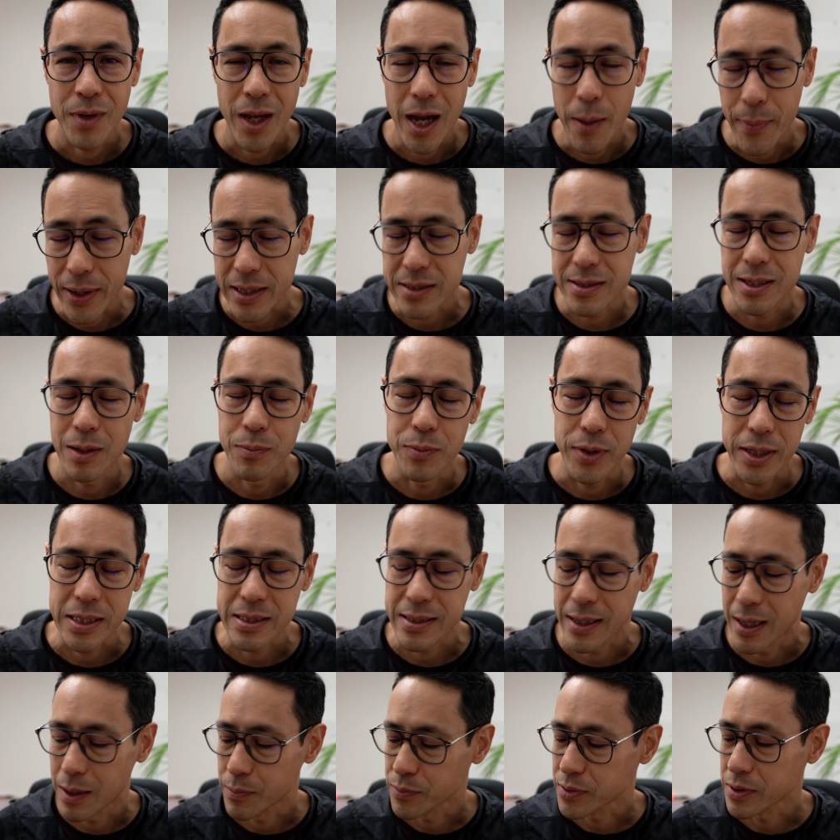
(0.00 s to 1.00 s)
I make some
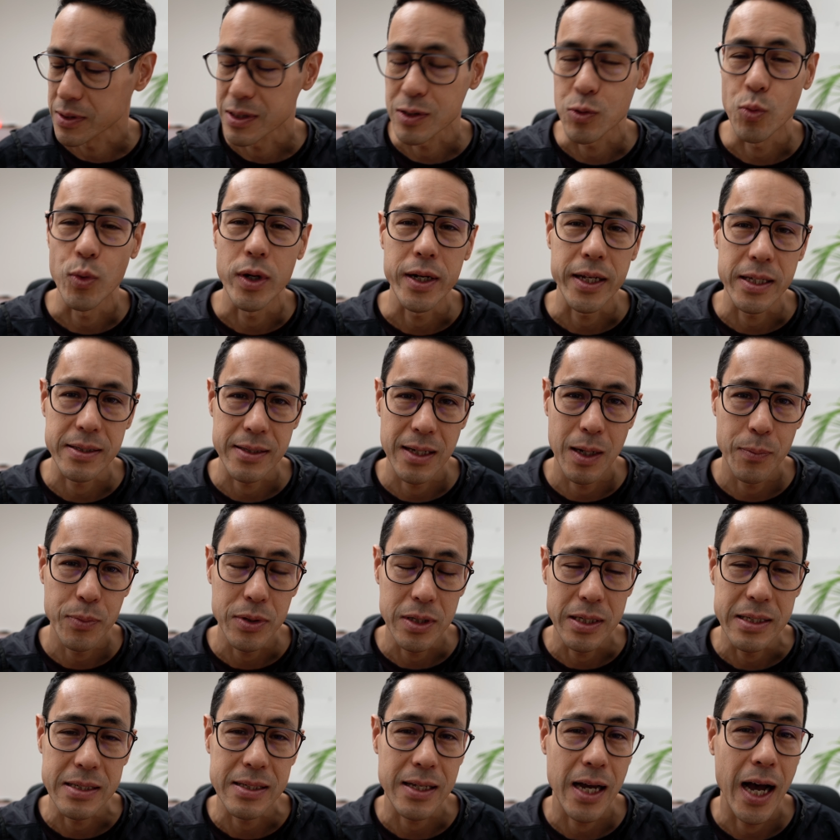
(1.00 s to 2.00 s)
examples. One example
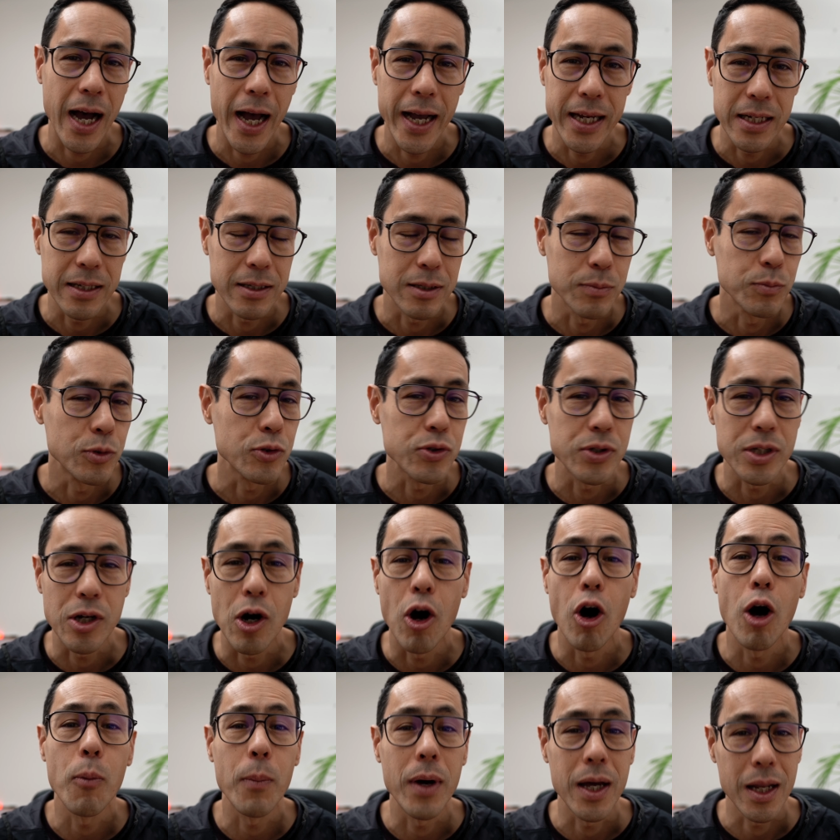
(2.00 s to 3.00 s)
is I did music
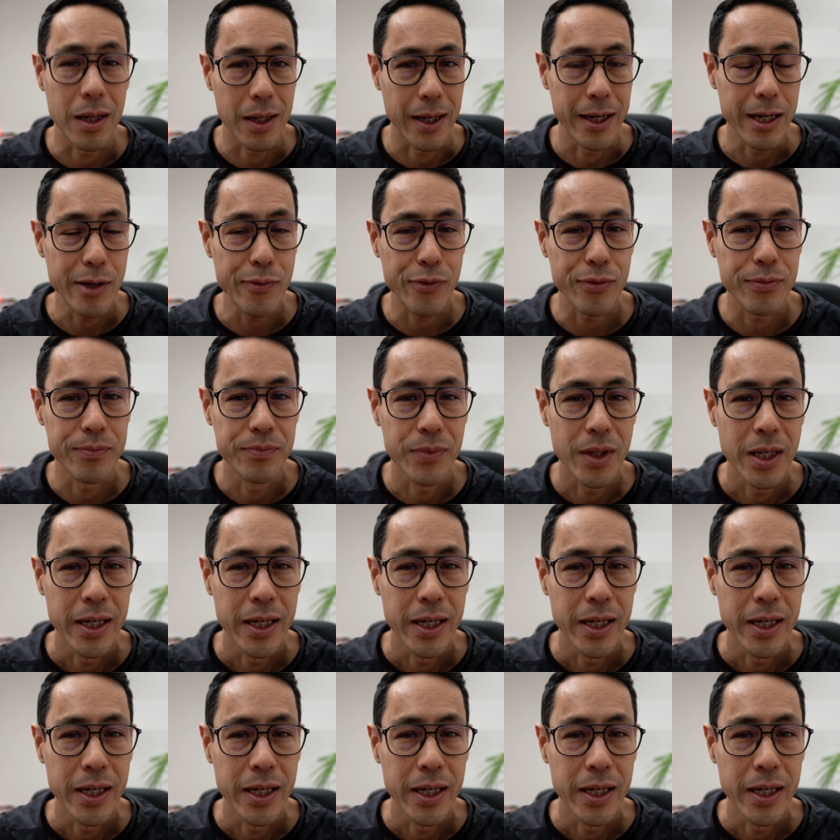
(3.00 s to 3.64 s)
all my life.